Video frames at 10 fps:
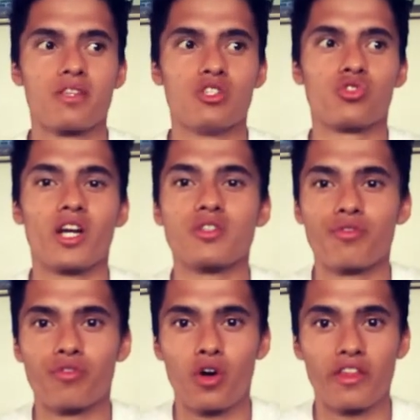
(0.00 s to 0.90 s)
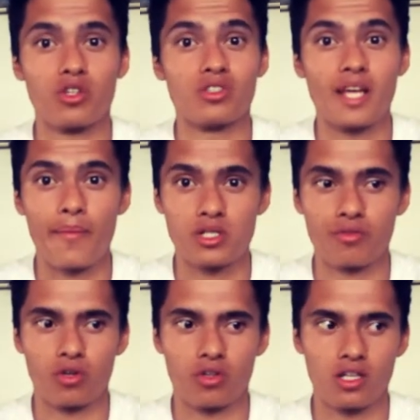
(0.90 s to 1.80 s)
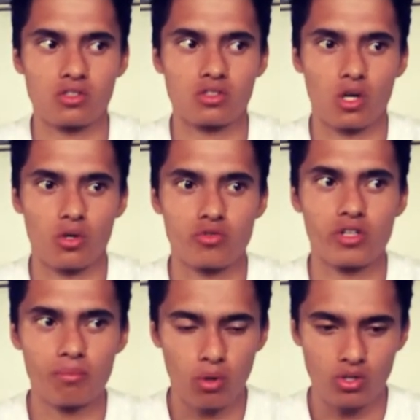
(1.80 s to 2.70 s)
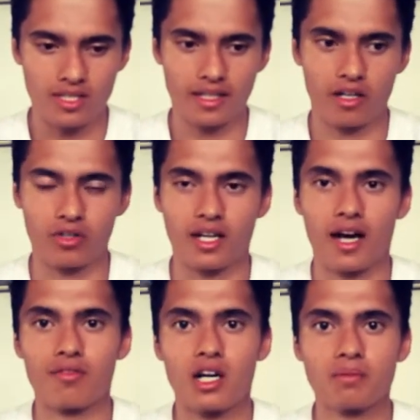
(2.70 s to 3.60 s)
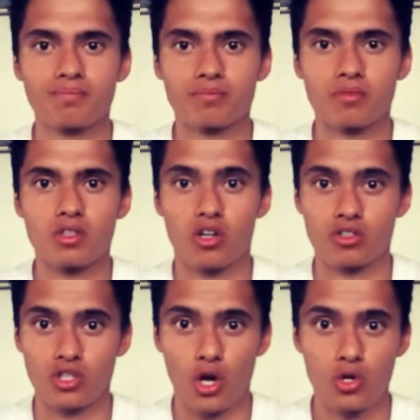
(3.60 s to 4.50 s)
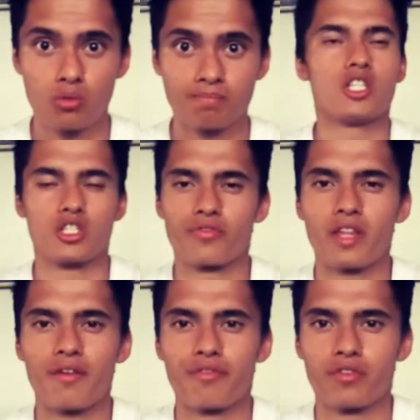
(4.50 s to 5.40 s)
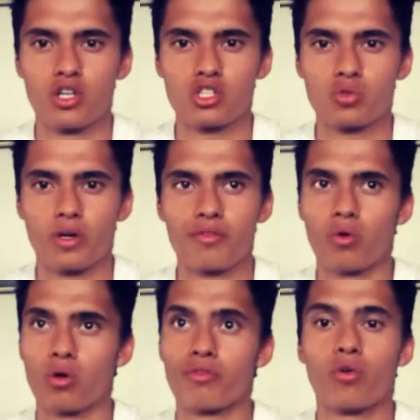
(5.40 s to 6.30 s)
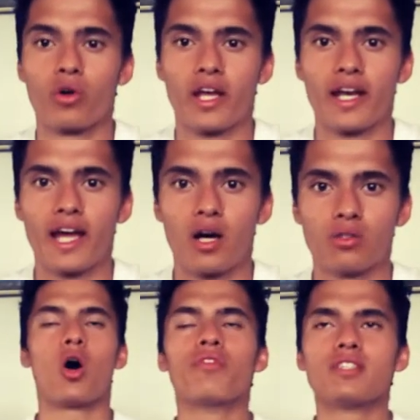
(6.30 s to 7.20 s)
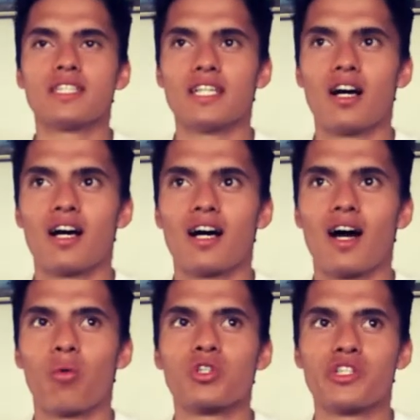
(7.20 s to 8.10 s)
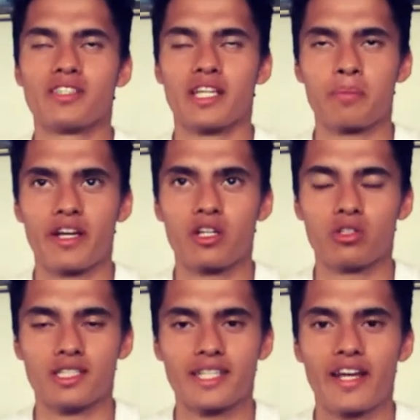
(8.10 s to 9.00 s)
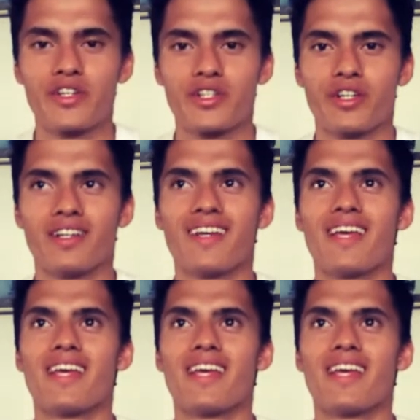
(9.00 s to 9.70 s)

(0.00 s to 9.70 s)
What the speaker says: you stretch it further, you could damage it further. So it's really important to let it recover on its own, just for that first 24 to 48 hours. Obviously, I want you to seek medical attention